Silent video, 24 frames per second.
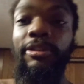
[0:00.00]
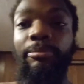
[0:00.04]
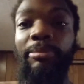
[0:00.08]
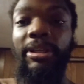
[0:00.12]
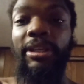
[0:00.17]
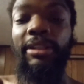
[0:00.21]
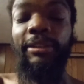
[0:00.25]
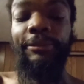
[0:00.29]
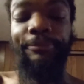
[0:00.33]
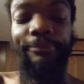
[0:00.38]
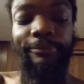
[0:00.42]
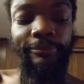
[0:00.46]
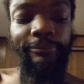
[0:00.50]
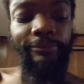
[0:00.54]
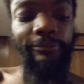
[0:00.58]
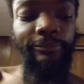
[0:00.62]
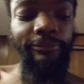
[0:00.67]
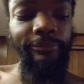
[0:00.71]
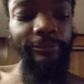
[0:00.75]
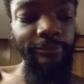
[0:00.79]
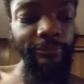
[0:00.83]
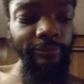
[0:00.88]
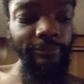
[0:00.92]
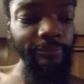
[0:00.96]
but
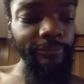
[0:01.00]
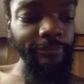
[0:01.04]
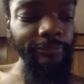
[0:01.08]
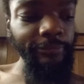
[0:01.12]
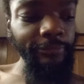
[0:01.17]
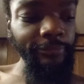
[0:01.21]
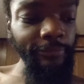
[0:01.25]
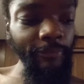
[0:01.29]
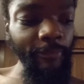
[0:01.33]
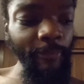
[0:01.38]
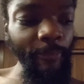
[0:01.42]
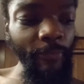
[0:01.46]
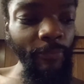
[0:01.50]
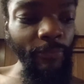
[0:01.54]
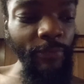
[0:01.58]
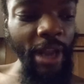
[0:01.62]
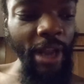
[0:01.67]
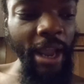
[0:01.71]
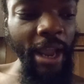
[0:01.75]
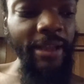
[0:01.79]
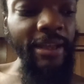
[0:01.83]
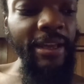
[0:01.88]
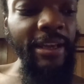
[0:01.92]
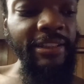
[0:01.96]
I
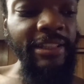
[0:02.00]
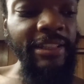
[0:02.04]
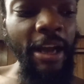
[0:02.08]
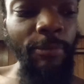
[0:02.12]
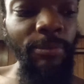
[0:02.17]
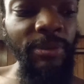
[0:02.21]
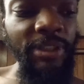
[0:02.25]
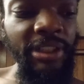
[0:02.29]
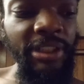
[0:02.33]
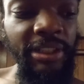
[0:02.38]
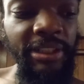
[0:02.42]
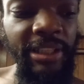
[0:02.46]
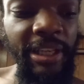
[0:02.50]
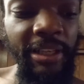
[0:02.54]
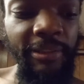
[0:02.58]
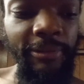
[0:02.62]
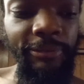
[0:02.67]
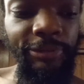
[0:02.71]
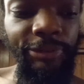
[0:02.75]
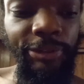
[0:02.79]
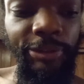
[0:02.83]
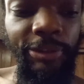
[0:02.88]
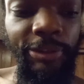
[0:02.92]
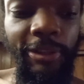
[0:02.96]
guess I was just at
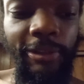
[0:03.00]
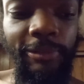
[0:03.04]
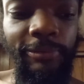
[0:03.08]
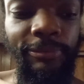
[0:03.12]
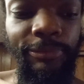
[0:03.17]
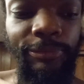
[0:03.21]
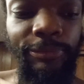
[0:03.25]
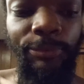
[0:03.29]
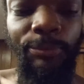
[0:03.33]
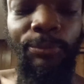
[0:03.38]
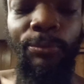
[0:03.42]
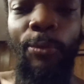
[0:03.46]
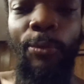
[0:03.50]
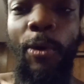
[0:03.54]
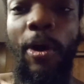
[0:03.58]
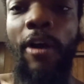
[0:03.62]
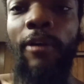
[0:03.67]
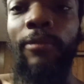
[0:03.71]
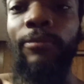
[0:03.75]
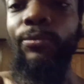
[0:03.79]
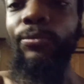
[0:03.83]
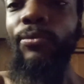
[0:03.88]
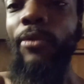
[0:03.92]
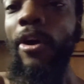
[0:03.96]

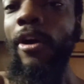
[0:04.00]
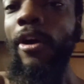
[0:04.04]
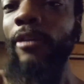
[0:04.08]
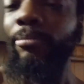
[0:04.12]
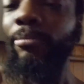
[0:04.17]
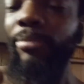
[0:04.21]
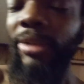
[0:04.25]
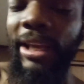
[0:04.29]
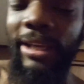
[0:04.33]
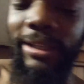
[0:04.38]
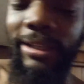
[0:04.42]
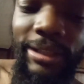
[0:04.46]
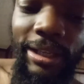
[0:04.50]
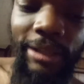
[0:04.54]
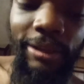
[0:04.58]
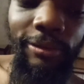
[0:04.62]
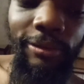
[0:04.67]
wrong place at the